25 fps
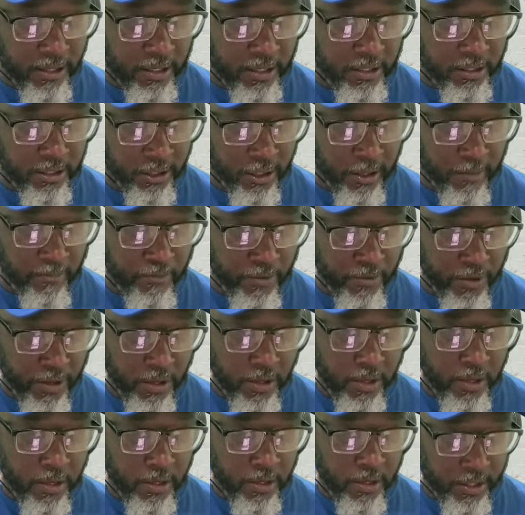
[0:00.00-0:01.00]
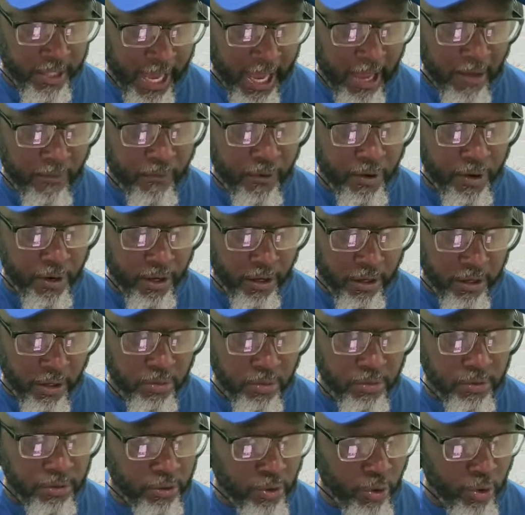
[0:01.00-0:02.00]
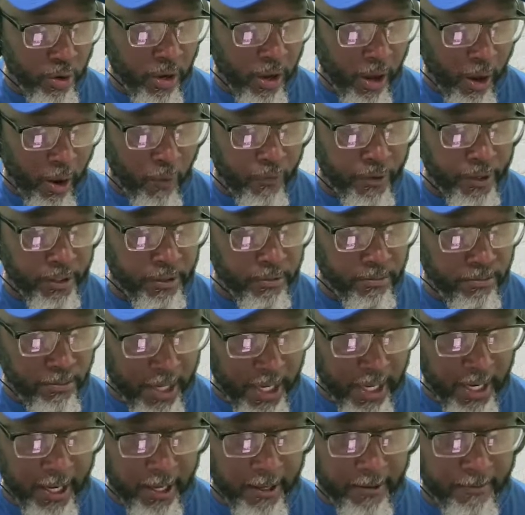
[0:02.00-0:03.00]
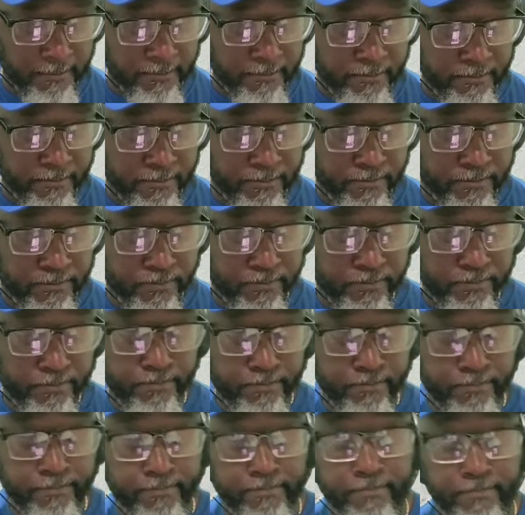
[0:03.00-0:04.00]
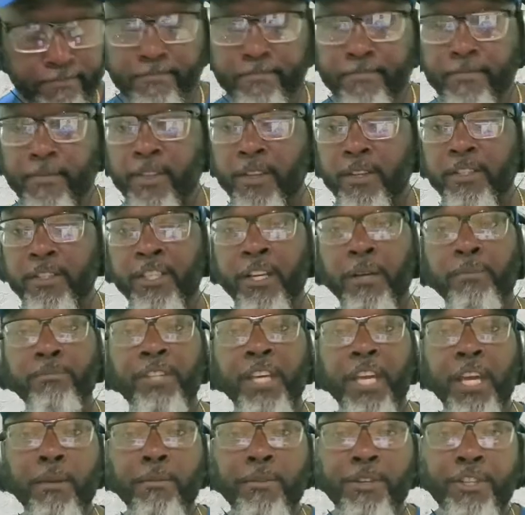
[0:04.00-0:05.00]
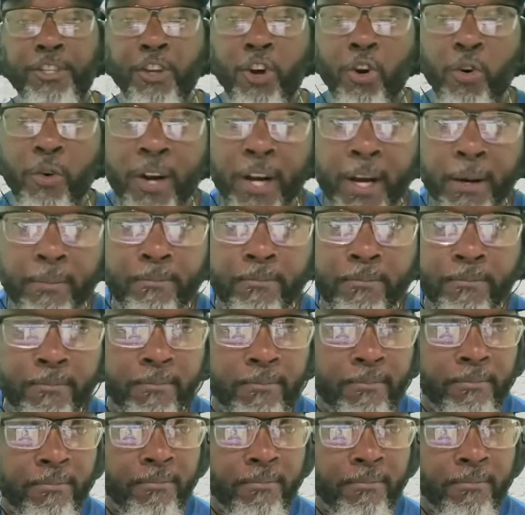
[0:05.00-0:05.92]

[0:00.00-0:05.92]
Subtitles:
leadership? Time for the closed-door office meeting. Some teams show up.